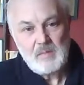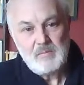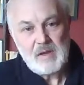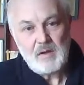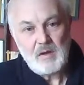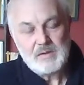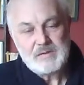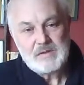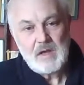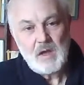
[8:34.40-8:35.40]

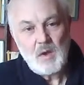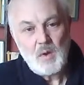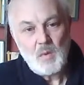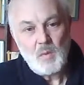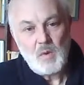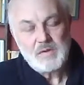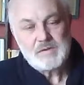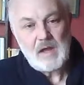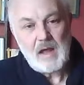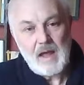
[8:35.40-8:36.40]
Because what
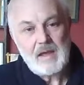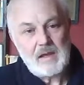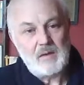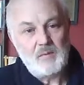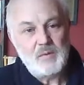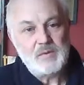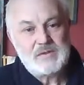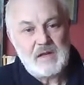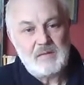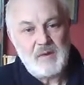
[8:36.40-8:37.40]
I would
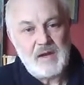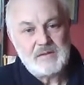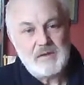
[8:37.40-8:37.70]
celebrate